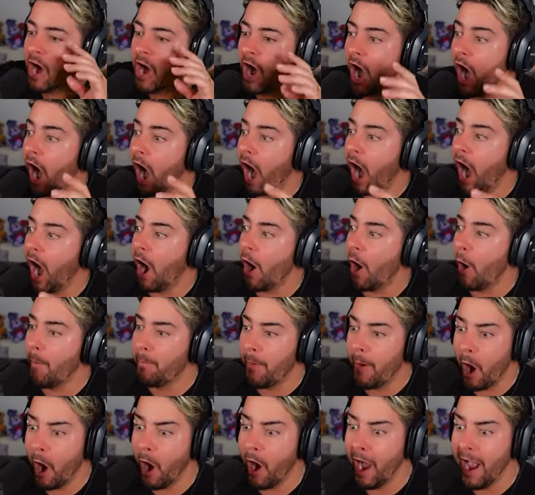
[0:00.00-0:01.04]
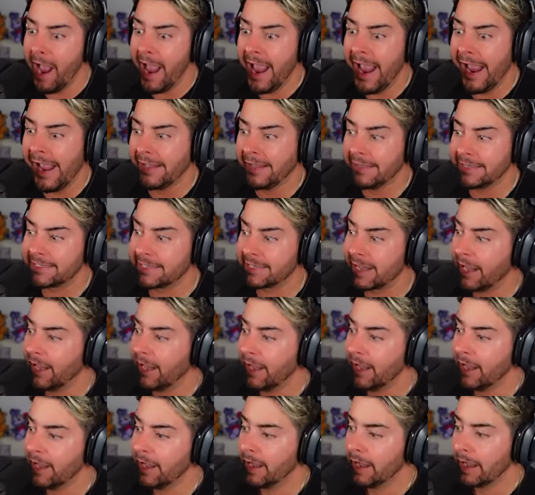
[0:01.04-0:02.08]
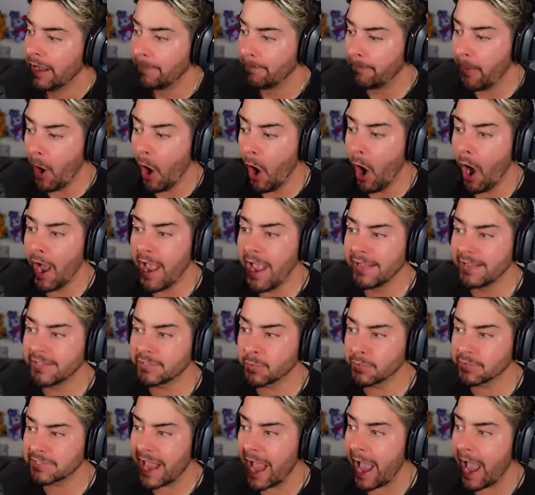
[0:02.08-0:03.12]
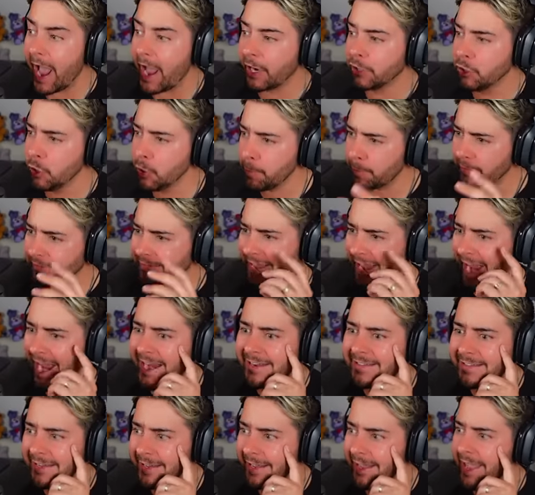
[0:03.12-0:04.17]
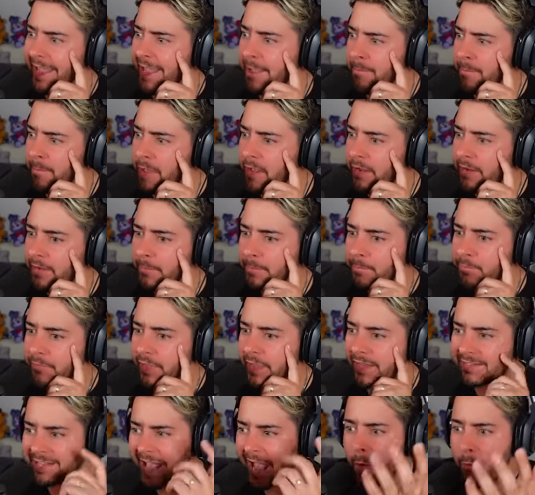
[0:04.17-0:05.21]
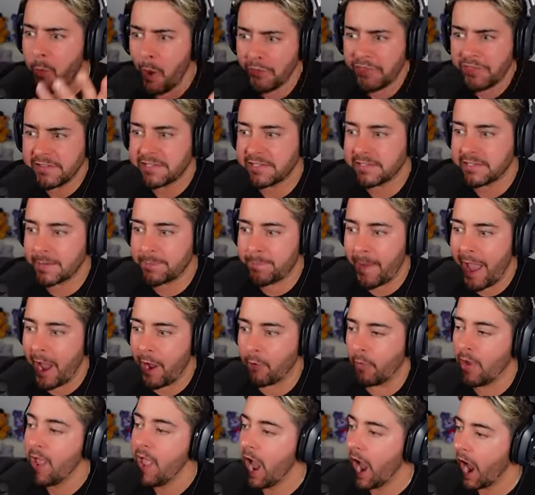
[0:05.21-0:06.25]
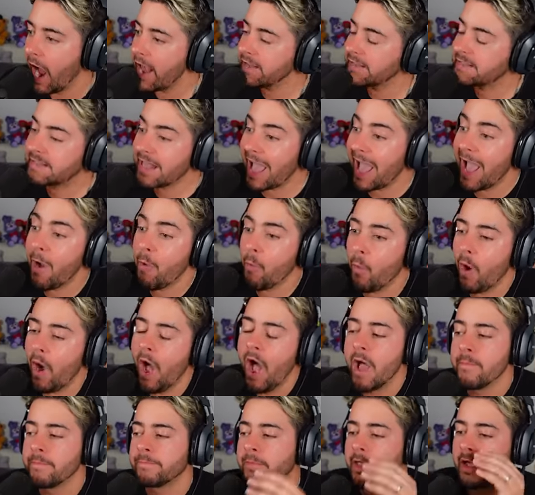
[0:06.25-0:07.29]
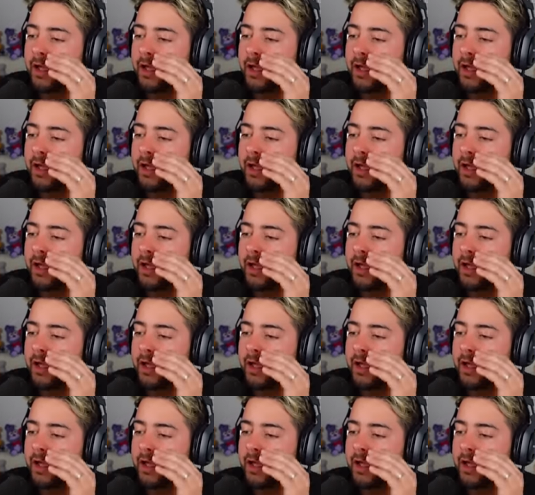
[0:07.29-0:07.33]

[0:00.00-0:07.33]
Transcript: Oh, boys! Boys, what's that? Are you protecting him? Is that what this is about? Is that what...